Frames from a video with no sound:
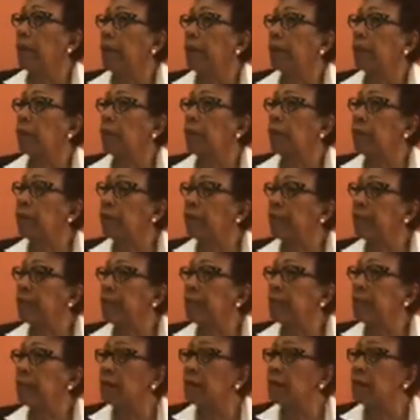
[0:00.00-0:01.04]

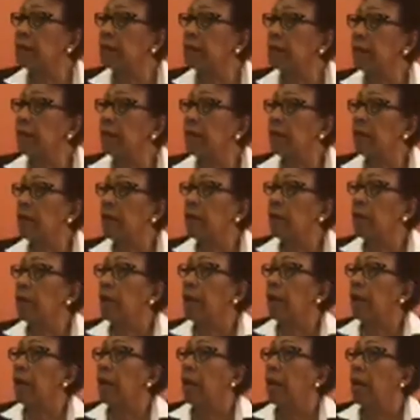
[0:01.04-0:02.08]
experiences there.
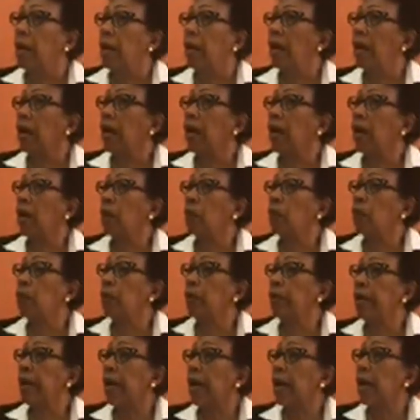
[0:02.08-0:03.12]

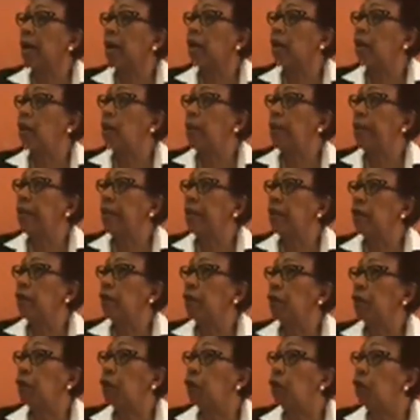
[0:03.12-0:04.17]
We have been
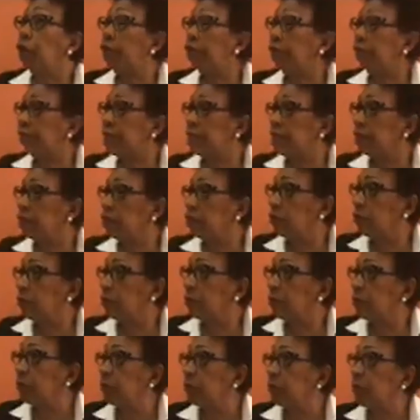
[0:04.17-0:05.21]
fully listened
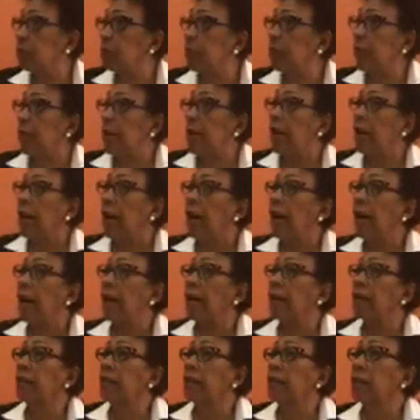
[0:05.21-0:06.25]
to.
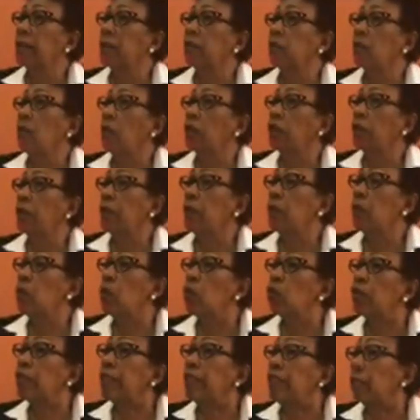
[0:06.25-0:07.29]
And one of the
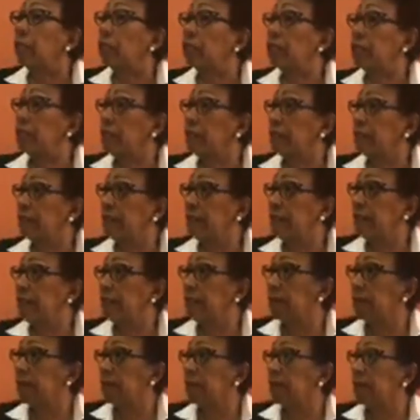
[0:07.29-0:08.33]
most important
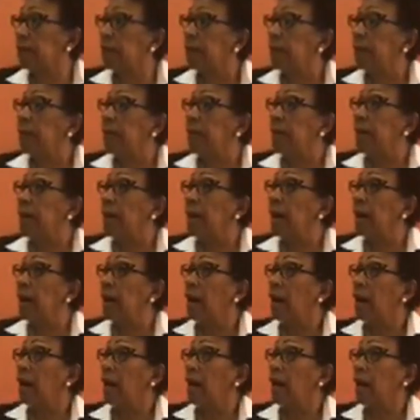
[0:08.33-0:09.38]
things
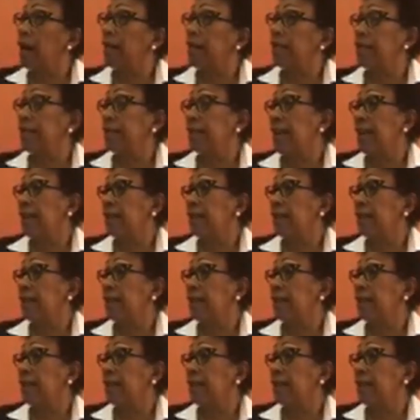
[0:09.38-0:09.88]
is